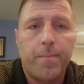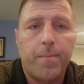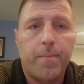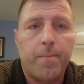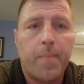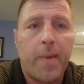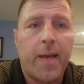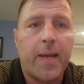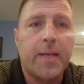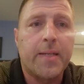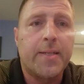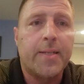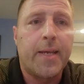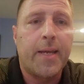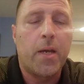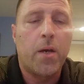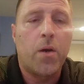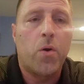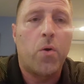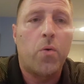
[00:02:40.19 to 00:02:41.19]
mega
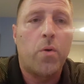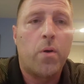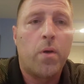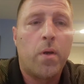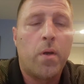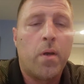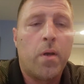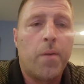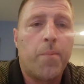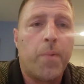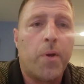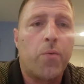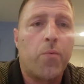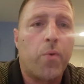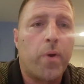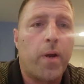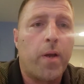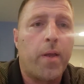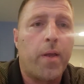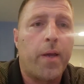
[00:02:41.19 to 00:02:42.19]
deal, but
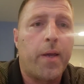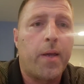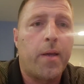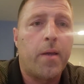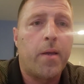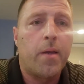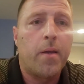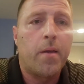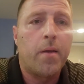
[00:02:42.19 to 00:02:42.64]
really,